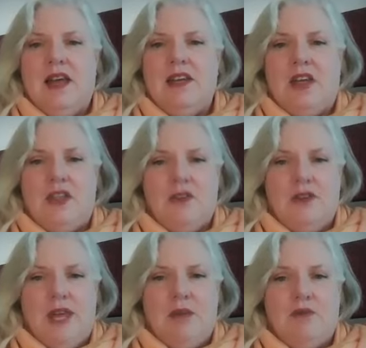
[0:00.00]
Another
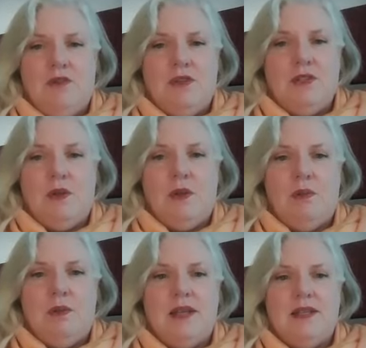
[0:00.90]
name for the solar
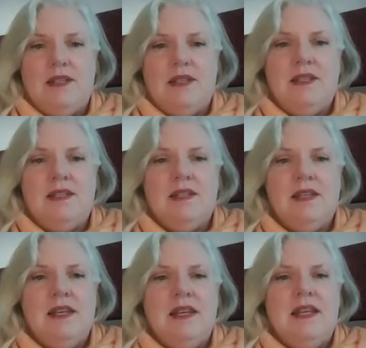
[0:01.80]
plexus
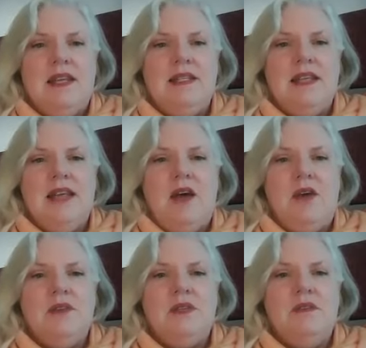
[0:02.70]
is the
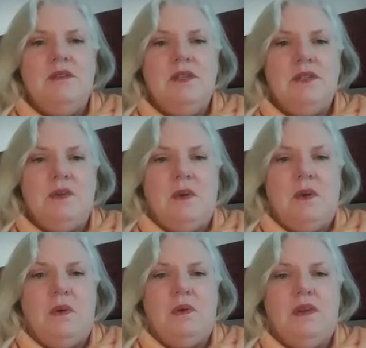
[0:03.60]
house of the soul.